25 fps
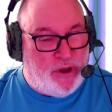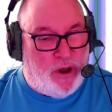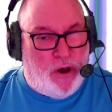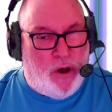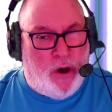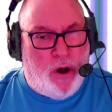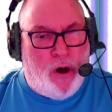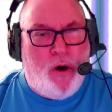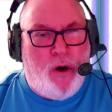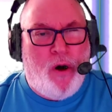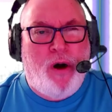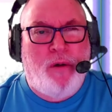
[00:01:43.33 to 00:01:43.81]

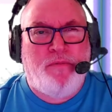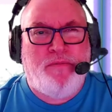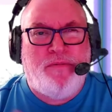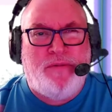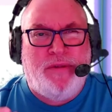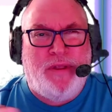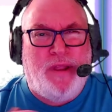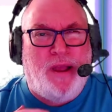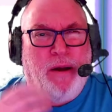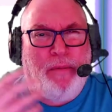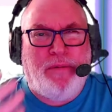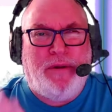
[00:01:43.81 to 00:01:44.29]
Oh,
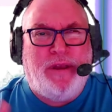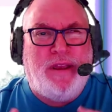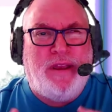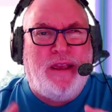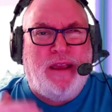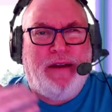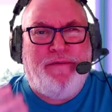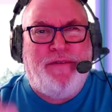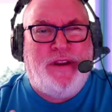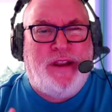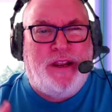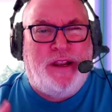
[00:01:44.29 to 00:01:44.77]
I'm
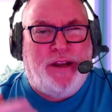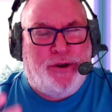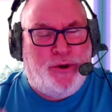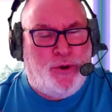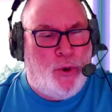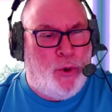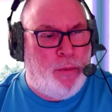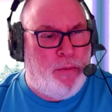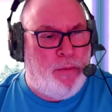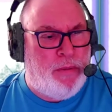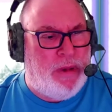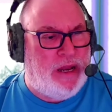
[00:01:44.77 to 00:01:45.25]
giving you
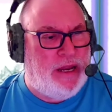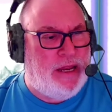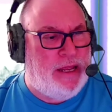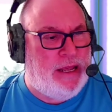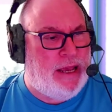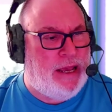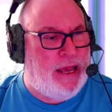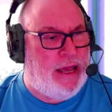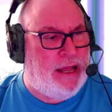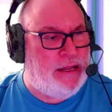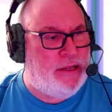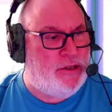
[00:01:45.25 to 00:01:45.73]
too
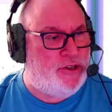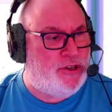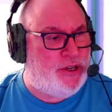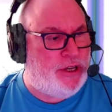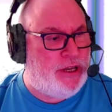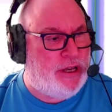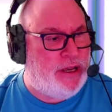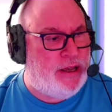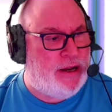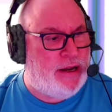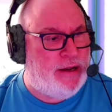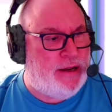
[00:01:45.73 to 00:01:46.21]
many hints
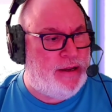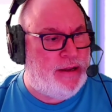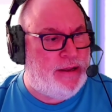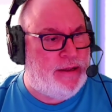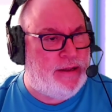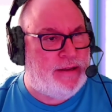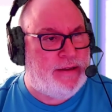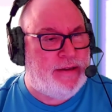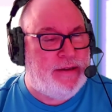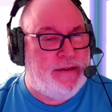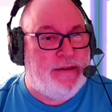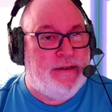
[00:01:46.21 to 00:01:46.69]
here, aren't I?
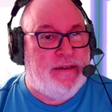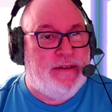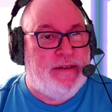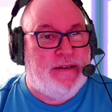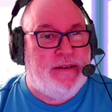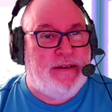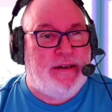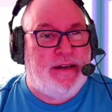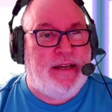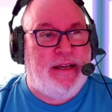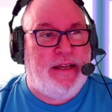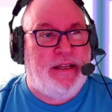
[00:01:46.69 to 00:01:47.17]

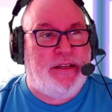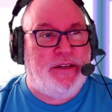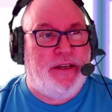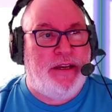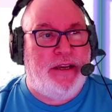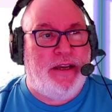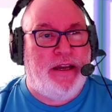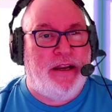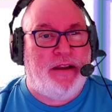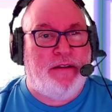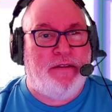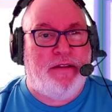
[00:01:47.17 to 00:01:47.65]
Right,
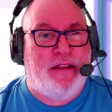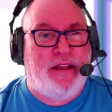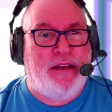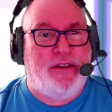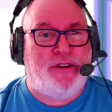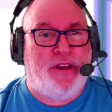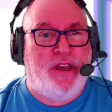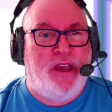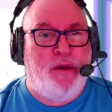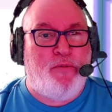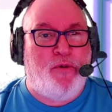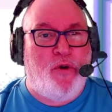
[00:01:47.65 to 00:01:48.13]
here, let's
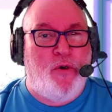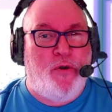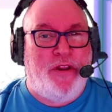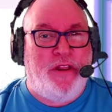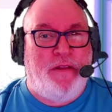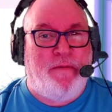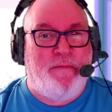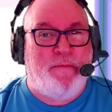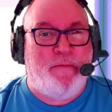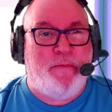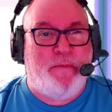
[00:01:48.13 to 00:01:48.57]
keep going.